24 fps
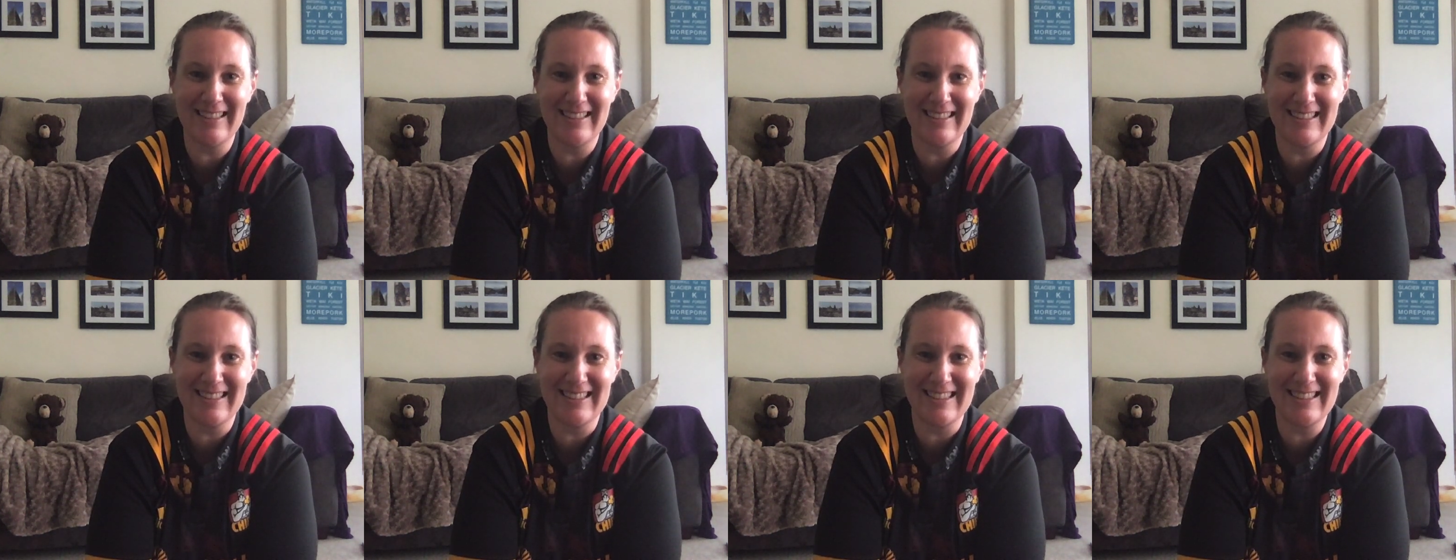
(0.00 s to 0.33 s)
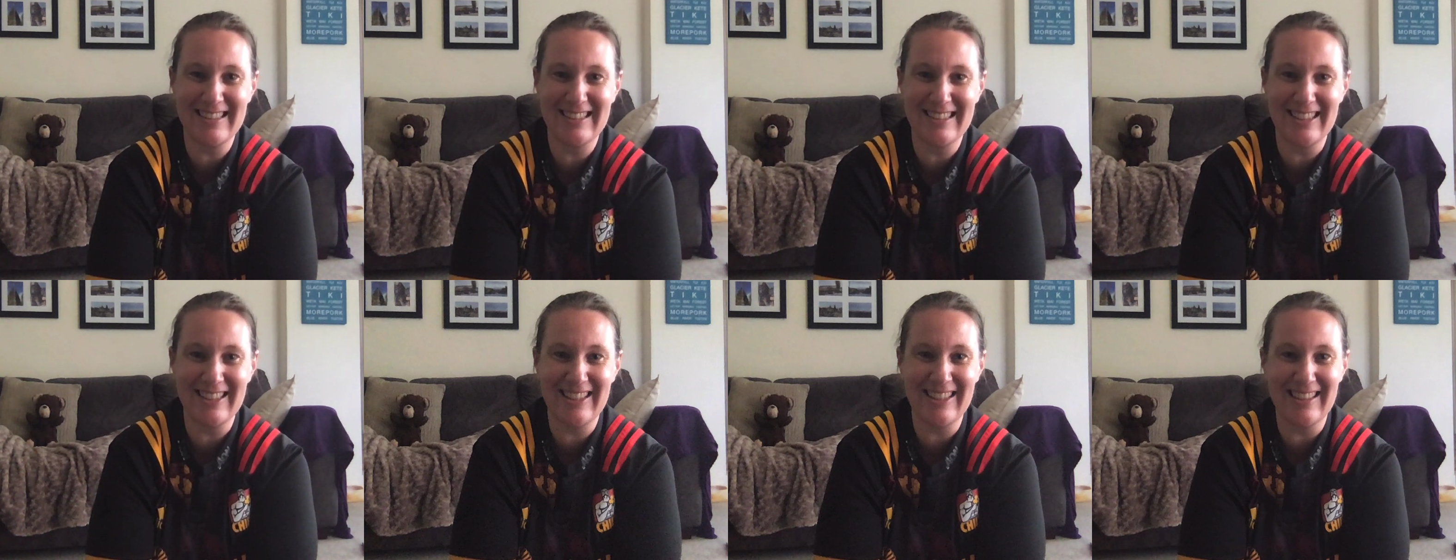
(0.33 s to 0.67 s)
a
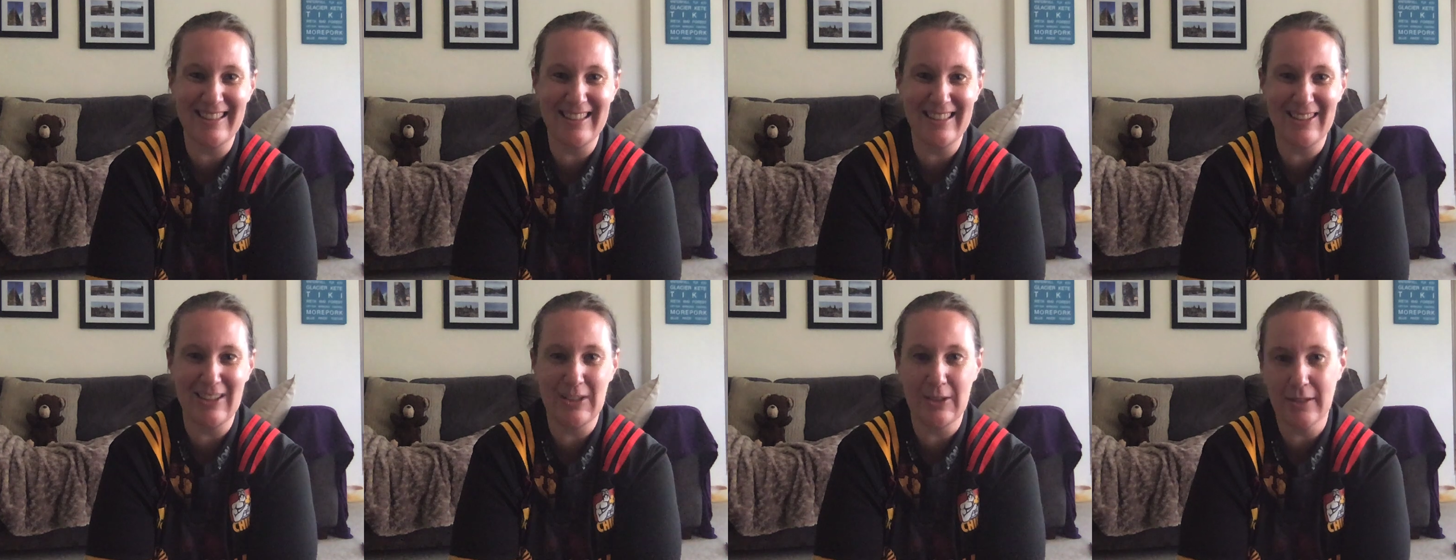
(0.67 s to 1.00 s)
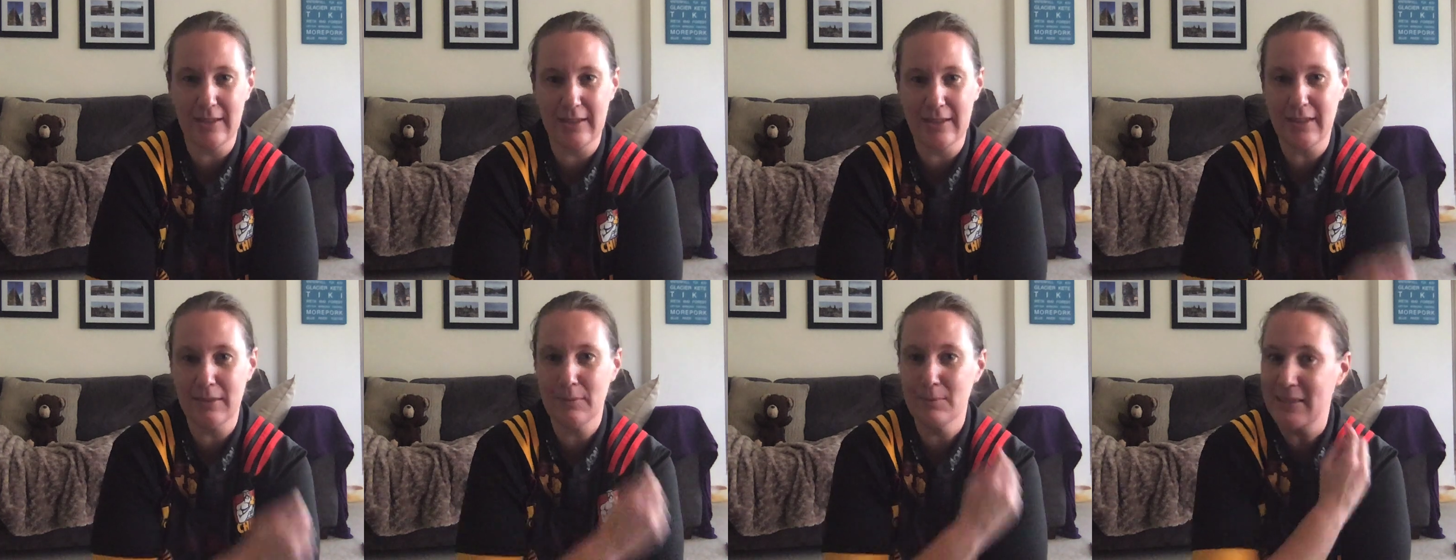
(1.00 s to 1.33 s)
slightly
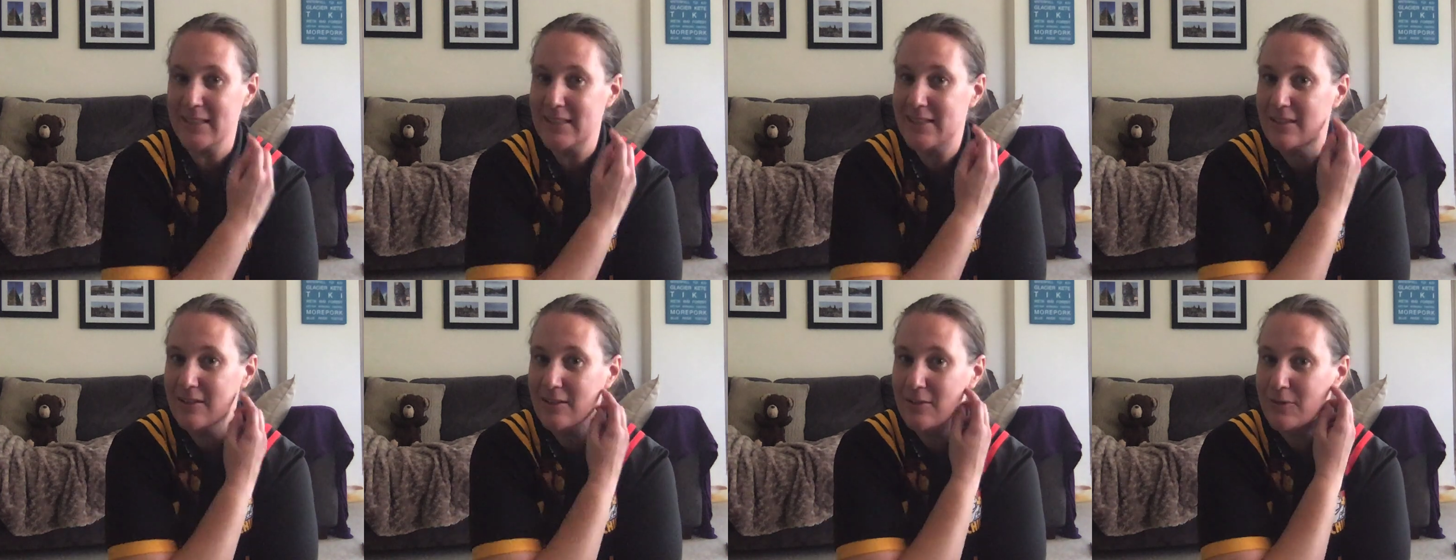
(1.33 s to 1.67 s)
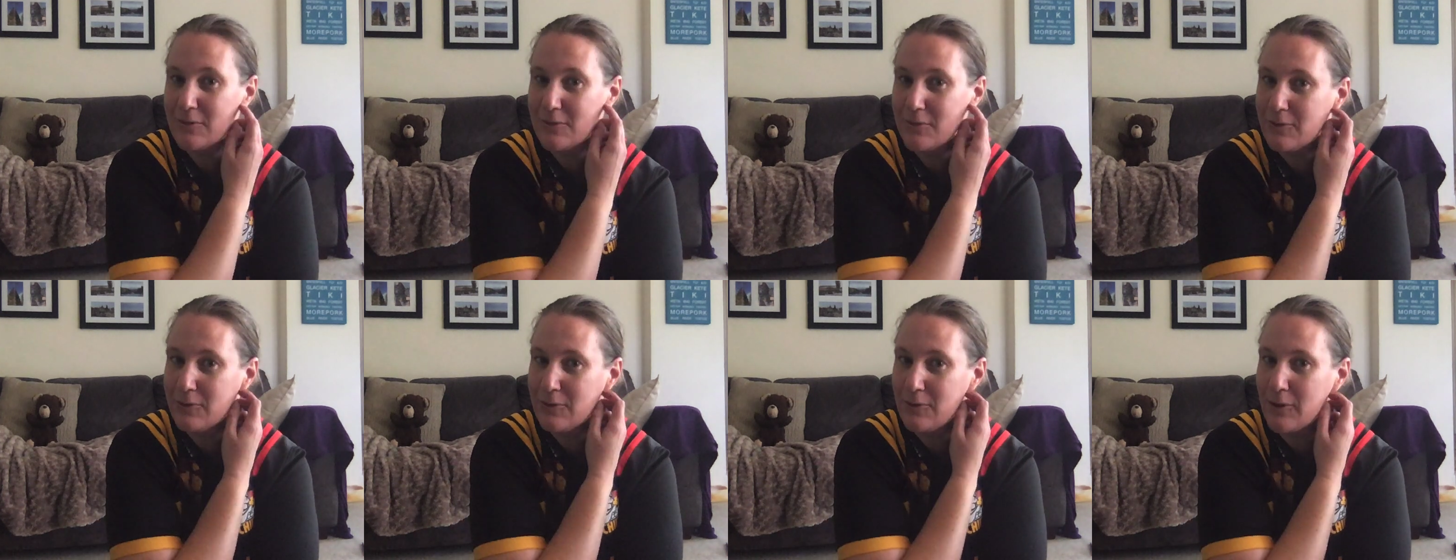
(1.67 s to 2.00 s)
longer
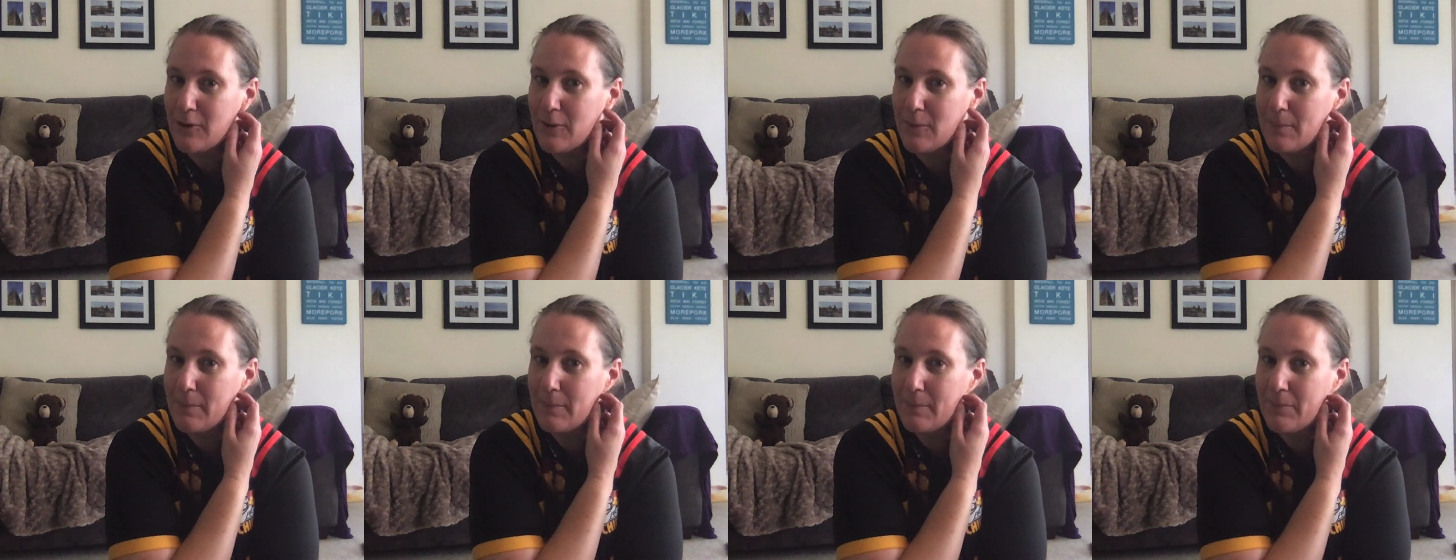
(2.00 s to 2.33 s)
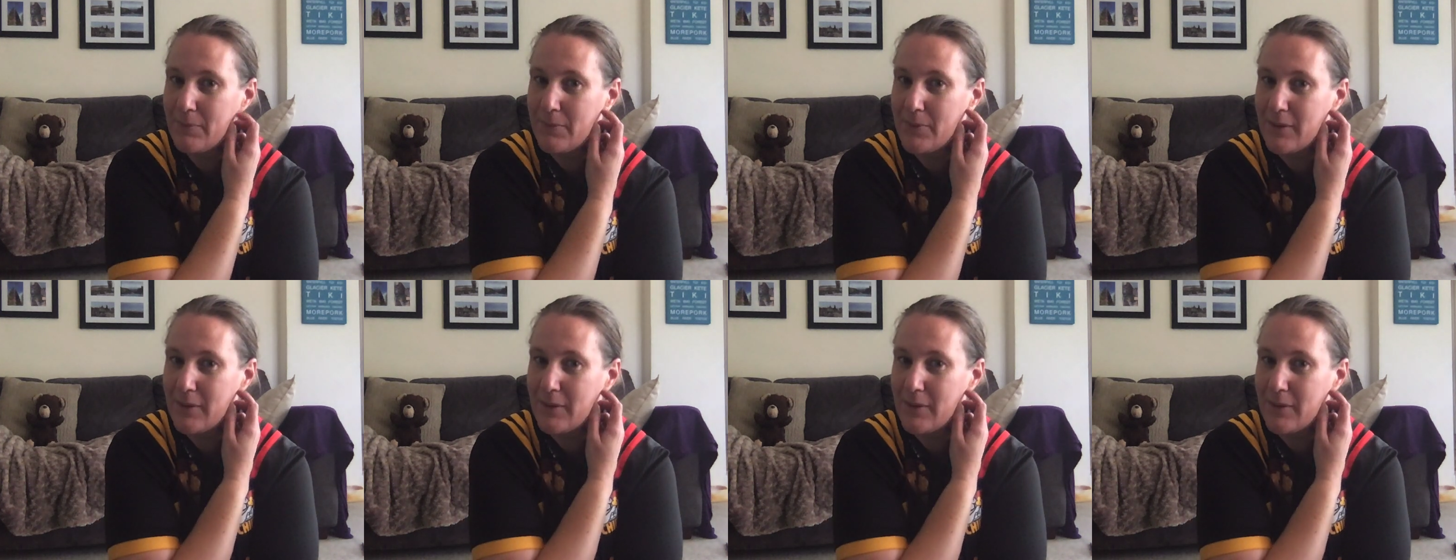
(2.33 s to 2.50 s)
message from